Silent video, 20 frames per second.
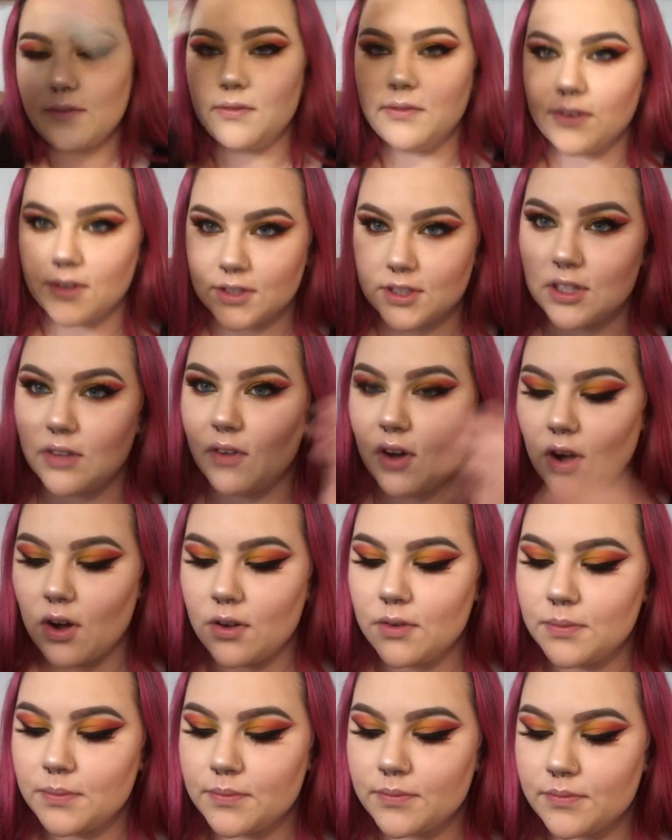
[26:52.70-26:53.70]
first of
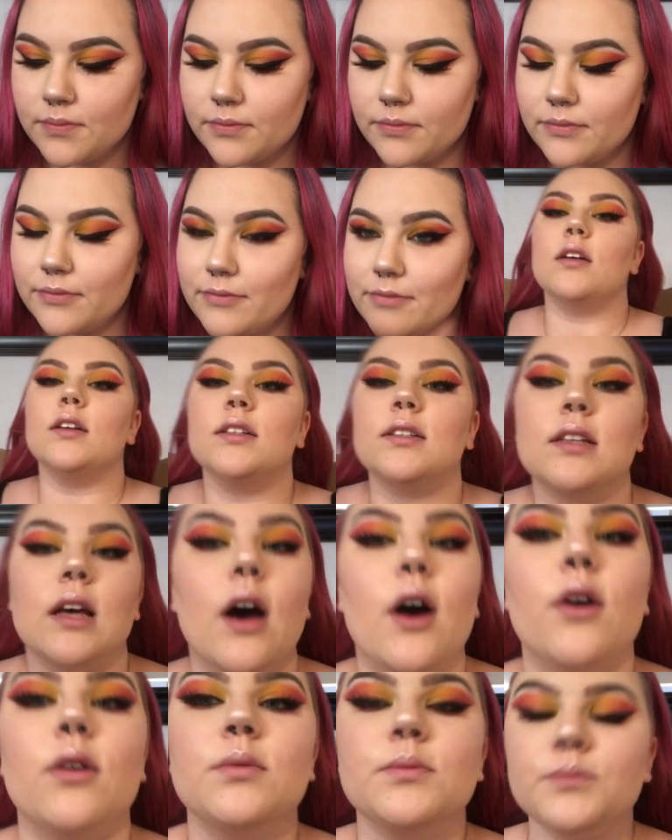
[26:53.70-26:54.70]
all.
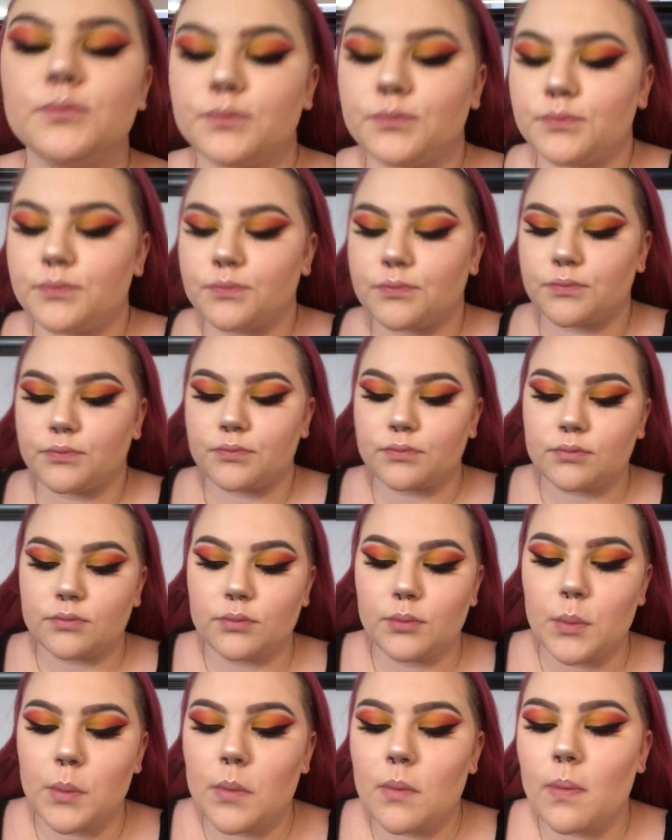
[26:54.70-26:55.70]
So
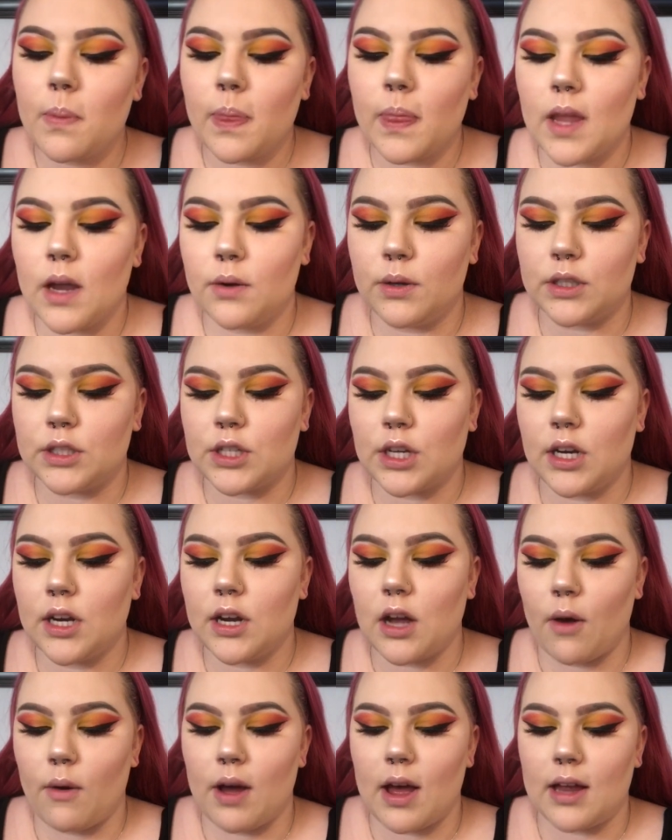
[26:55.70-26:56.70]
we're just
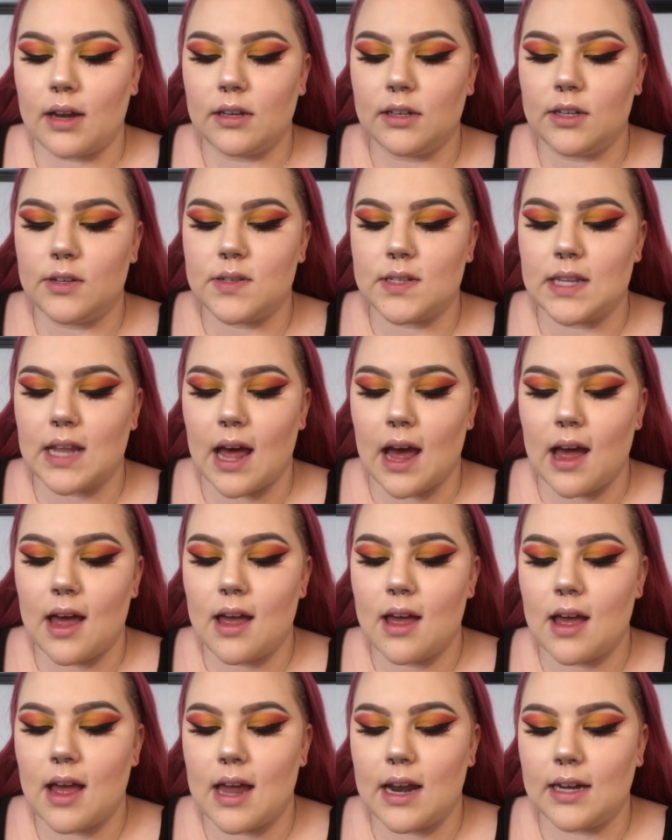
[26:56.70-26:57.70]
gonna go ahead and use
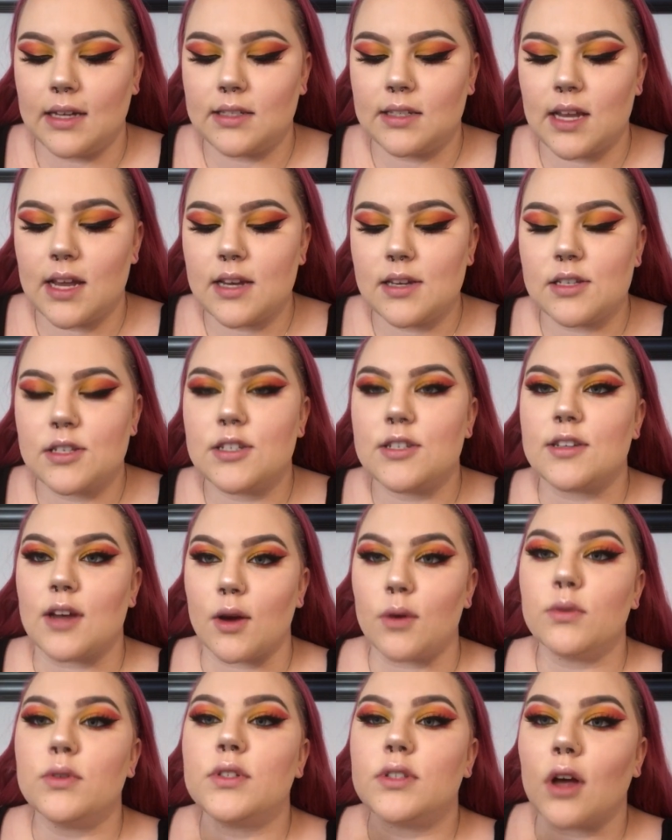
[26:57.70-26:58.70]
that, and it's like
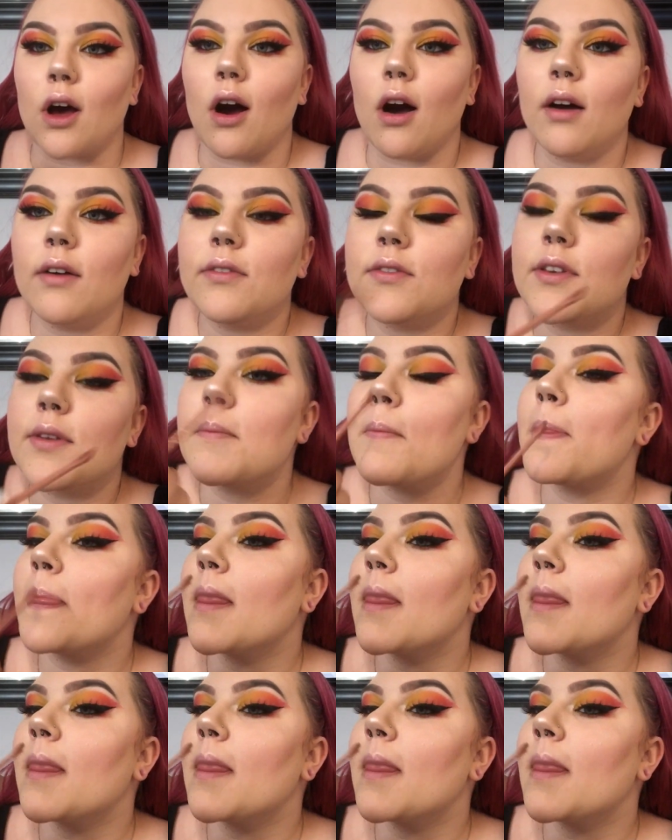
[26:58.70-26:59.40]
so soft.